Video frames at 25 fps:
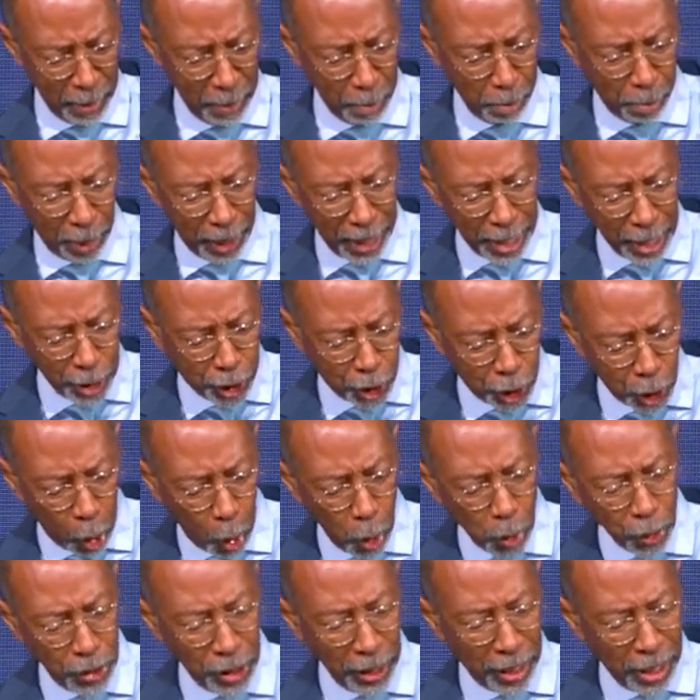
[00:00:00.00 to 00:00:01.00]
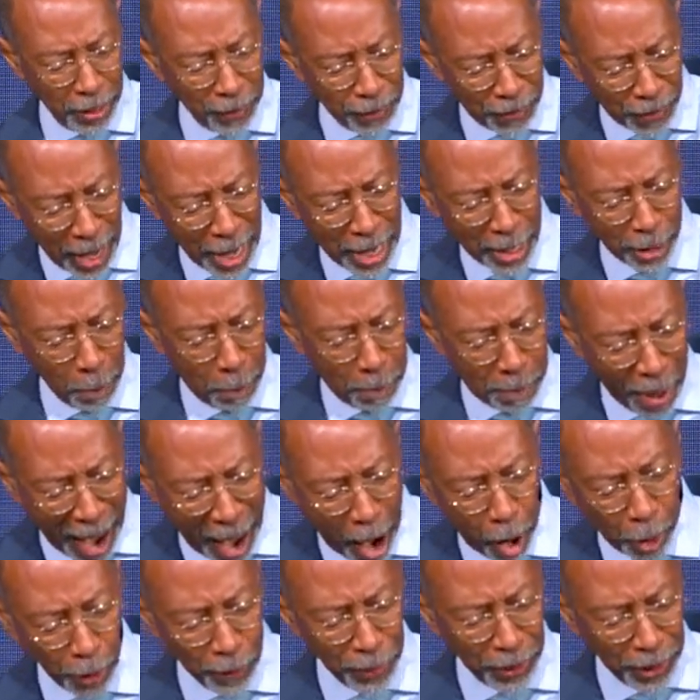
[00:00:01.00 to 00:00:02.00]
But he chose to convey the
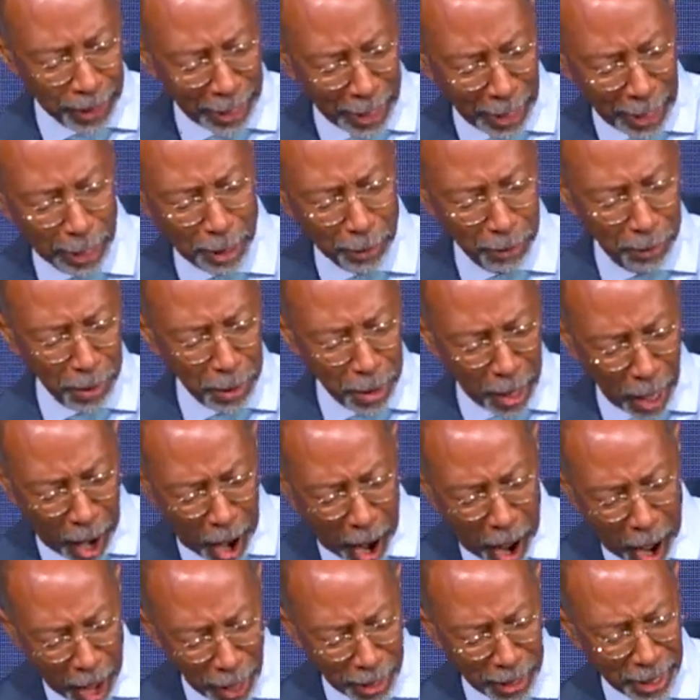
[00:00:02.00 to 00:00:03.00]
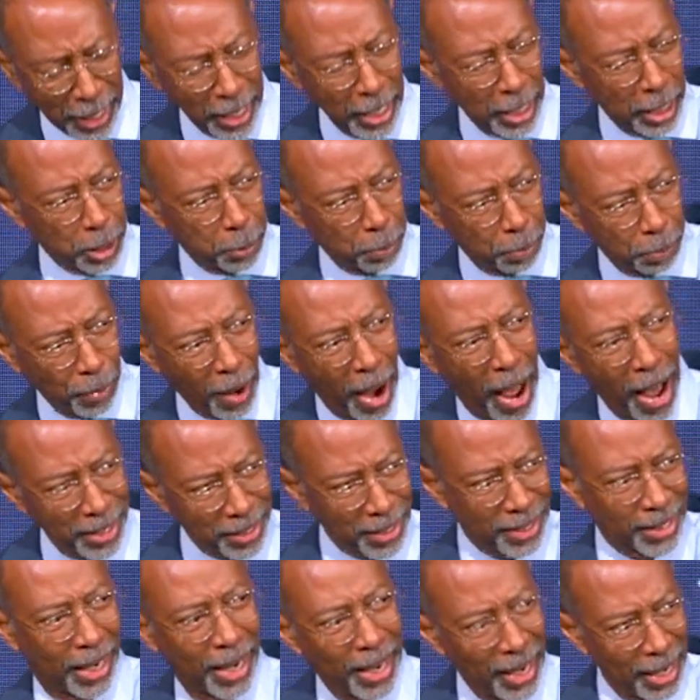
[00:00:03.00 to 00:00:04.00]
power of the kingdom of God, its
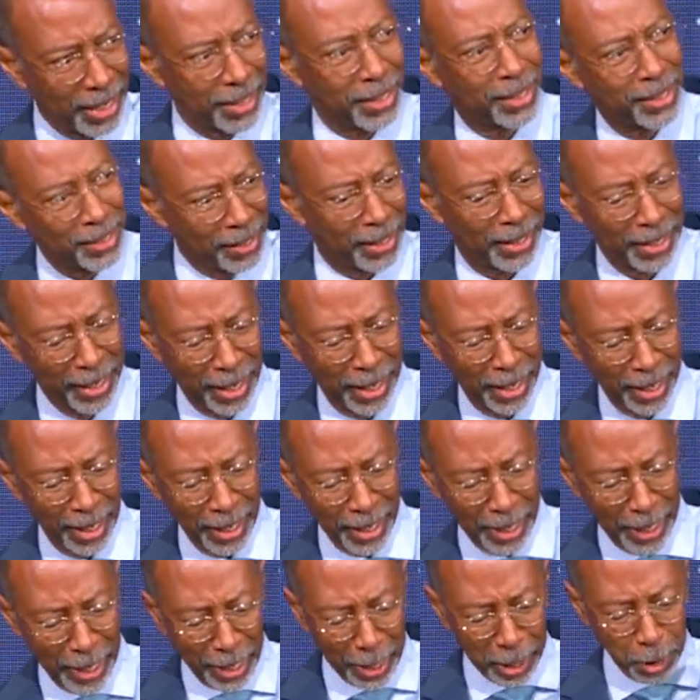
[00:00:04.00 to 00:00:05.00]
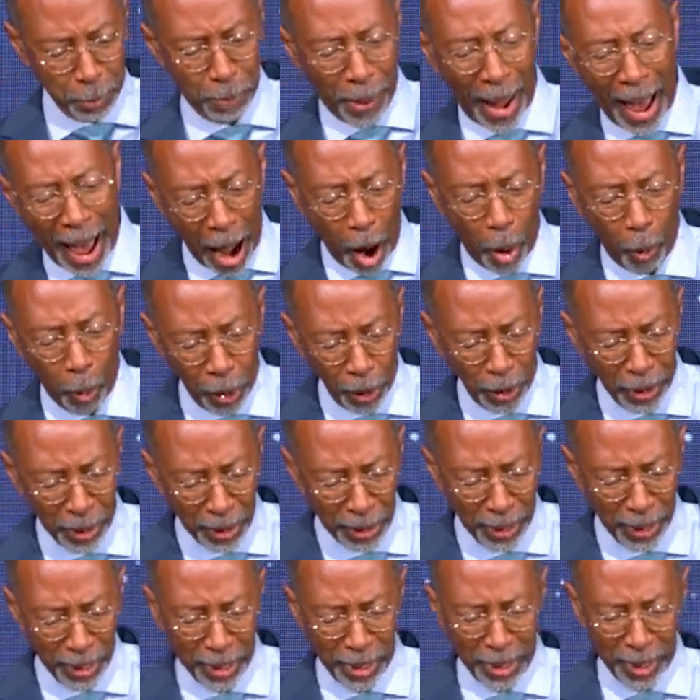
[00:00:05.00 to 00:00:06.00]
process, its power,
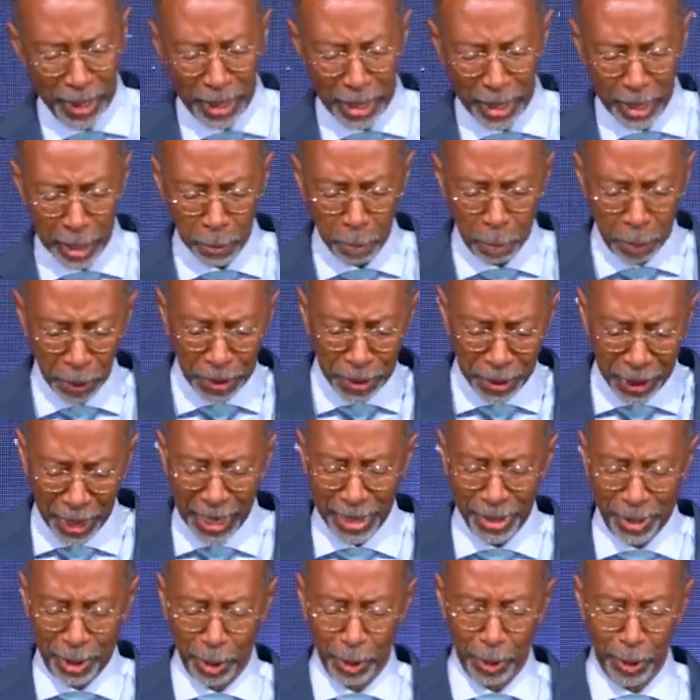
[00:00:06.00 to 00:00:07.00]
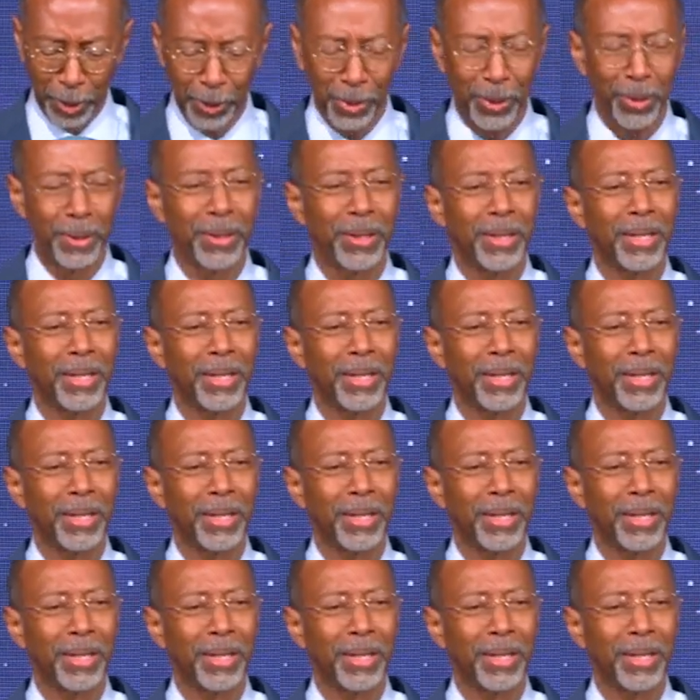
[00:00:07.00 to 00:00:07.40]
its potential.